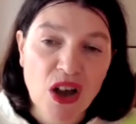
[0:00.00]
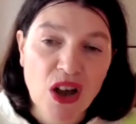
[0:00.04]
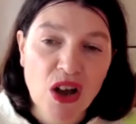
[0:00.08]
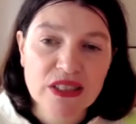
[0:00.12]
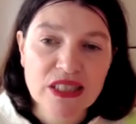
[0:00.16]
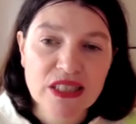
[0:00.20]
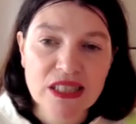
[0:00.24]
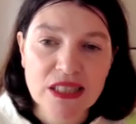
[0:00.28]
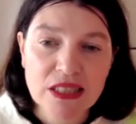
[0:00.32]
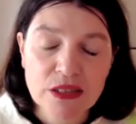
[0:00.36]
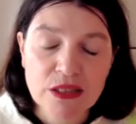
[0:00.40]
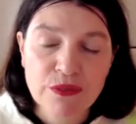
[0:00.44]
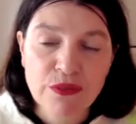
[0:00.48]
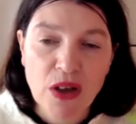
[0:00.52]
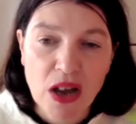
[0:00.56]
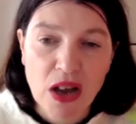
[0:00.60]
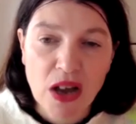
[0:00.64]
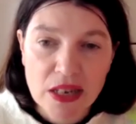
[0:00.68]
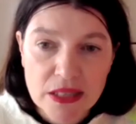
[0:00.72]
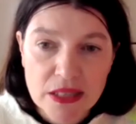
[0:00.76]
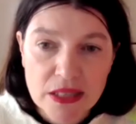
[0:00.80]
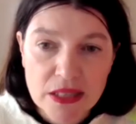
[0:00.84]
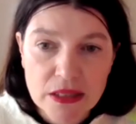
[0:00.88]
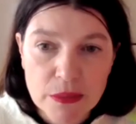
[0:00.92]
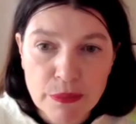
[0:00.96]
artists
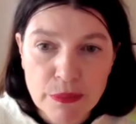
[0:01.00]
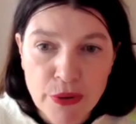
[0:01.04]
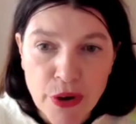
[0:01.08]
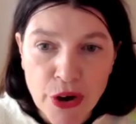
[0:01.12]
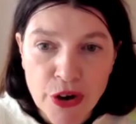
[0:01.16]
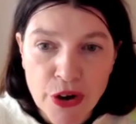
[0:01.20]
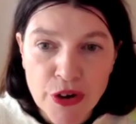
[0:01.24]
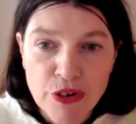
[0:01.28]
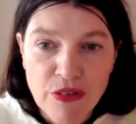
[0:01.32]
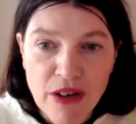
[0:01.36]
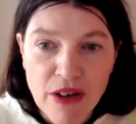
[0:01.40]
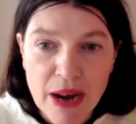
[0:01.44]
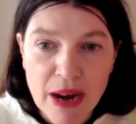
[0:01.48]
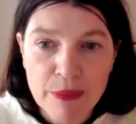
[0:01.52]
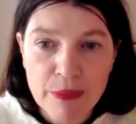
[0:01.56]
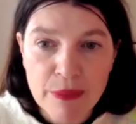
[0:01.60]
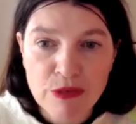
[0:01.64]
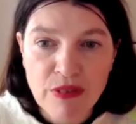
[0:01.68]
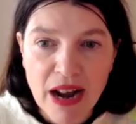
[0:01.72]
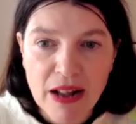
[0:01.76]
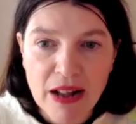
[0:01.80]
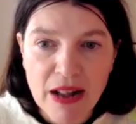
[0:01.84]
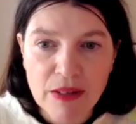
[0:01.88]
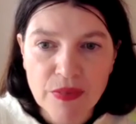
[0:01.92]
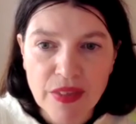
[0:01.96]
devised the programme
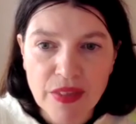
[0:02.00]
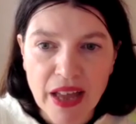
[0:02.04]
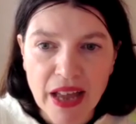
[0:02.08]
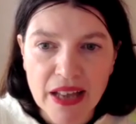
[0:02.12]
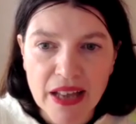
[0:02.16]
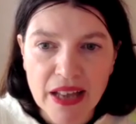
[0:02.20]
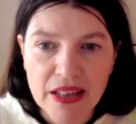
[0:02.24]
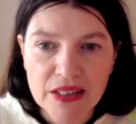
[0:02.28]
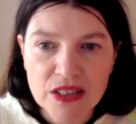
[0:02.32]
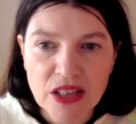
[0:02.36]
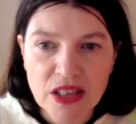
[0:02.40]
around that.